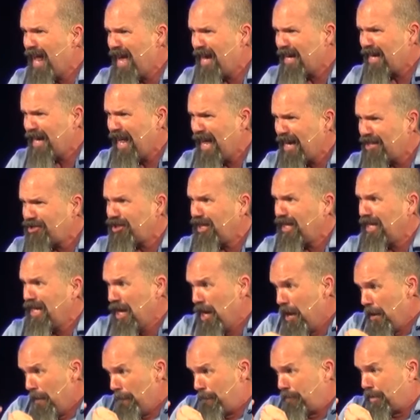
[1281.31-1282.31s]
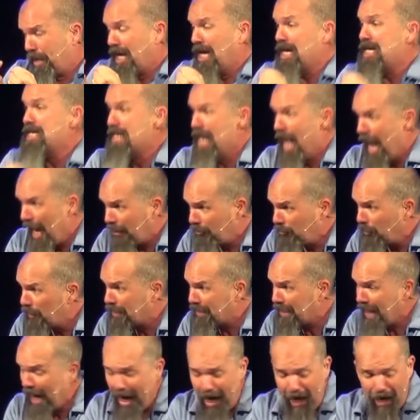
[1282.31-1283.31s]
I could actually connect
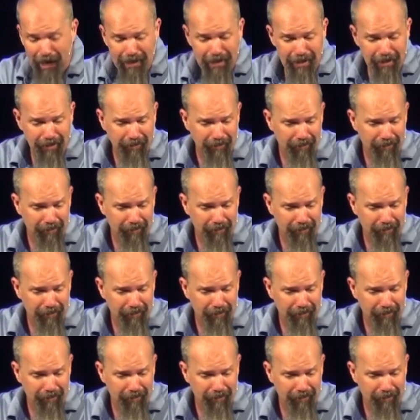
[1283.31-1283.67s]
with God.